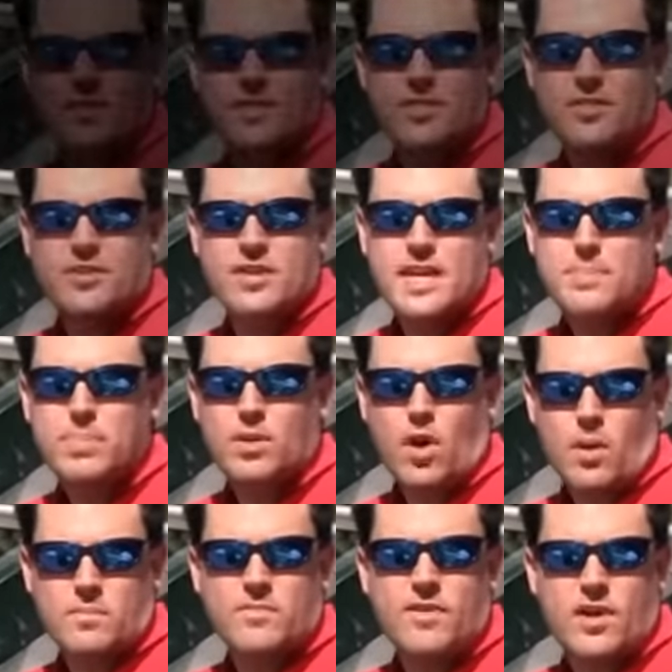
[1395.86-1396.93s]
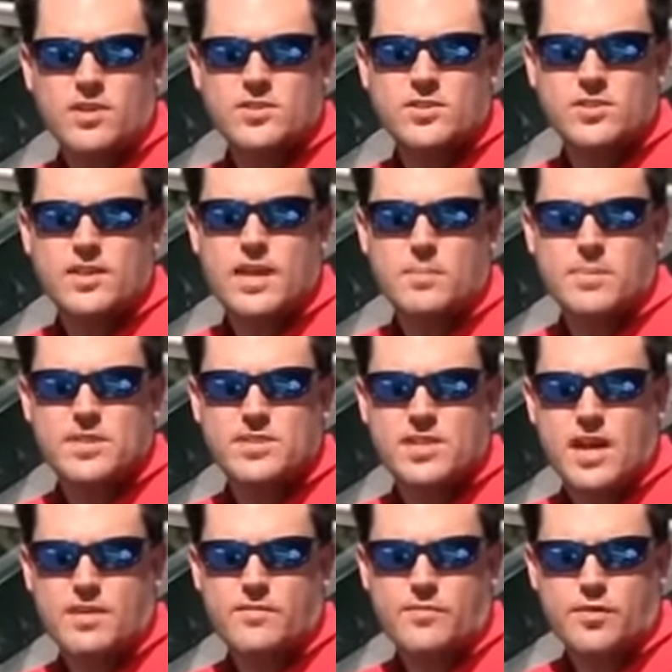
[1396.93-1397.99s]
The deep alarm function can be
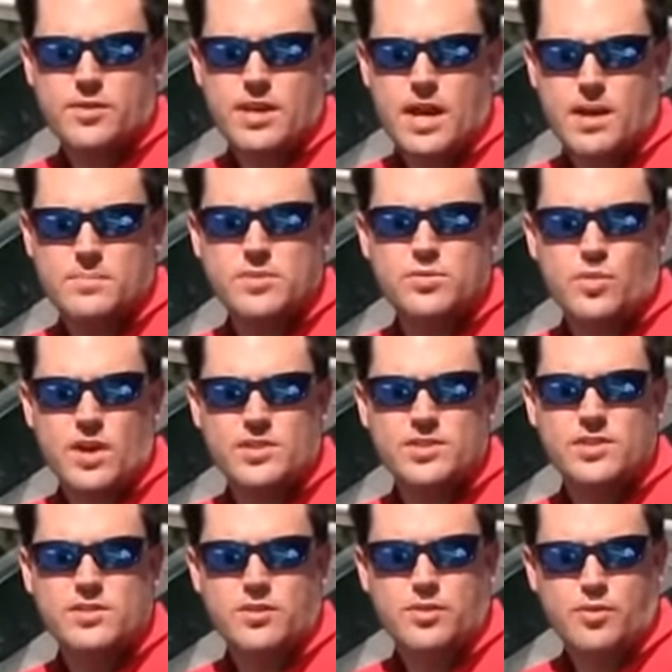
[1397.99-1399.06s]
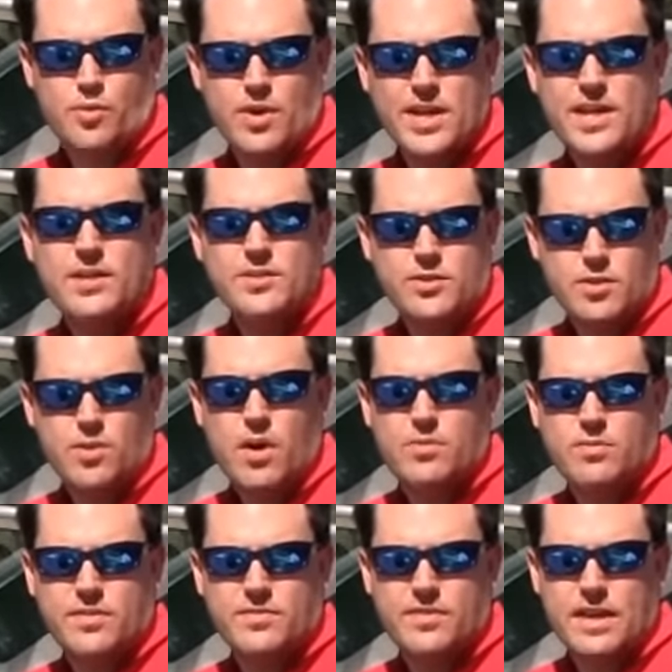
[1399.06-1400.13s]
set for depths ranging to 3 to
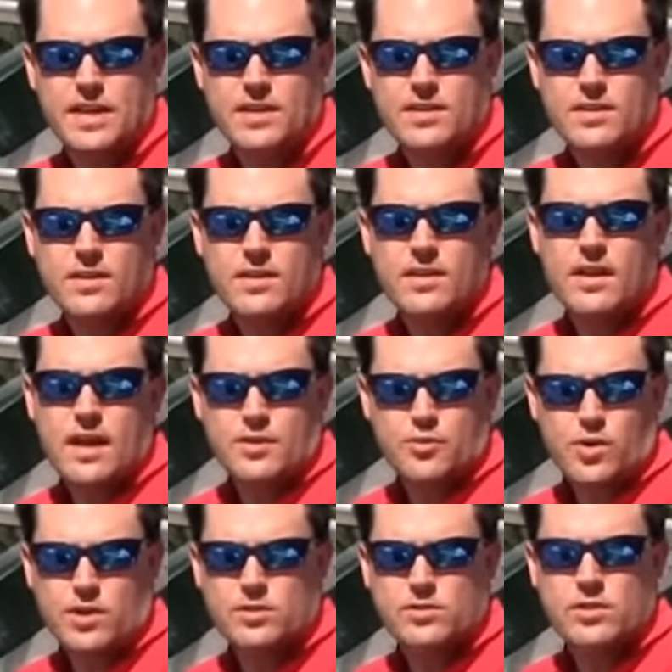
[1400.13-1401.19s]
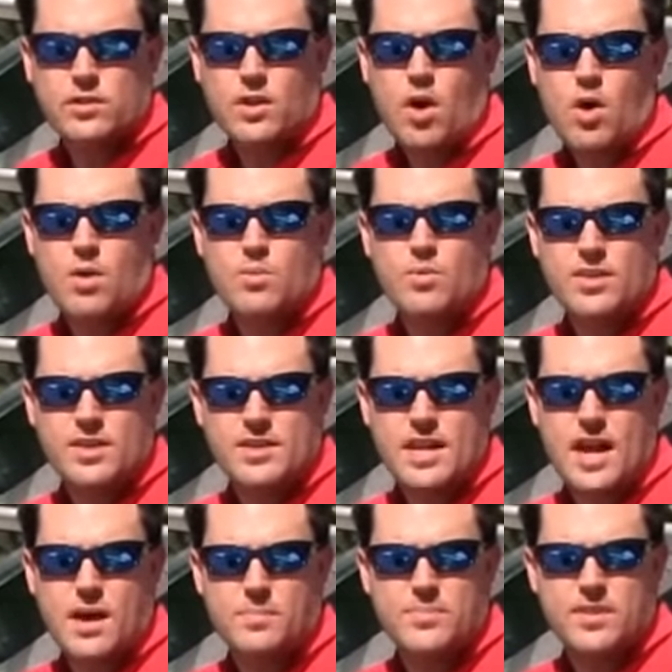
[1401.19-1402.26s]
200 feet and triggers an alarm when the
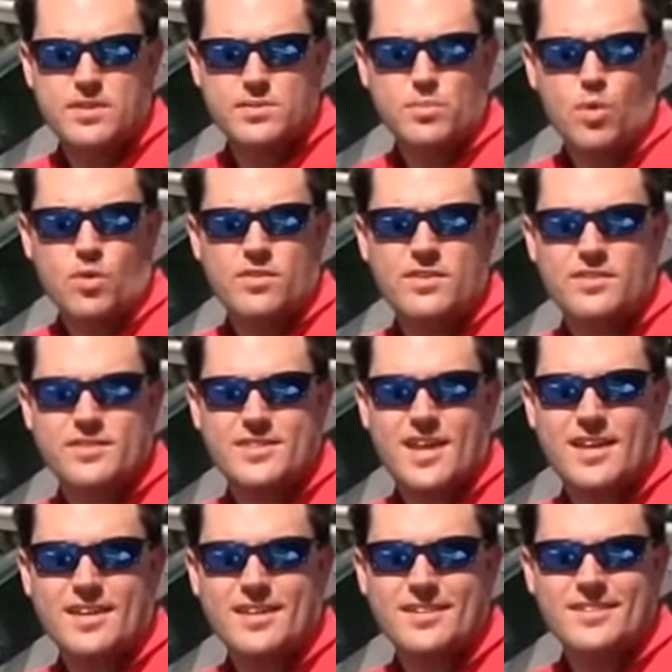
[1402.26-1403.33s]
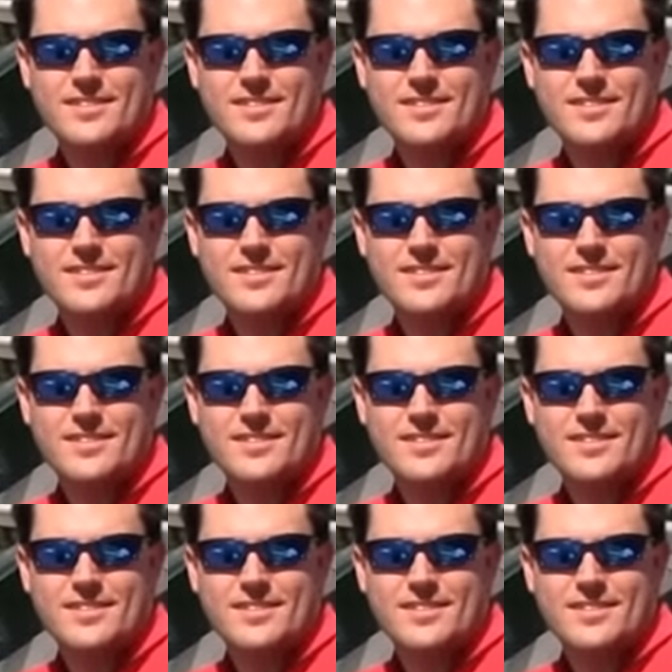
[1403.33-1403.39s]
depth is more than the setting.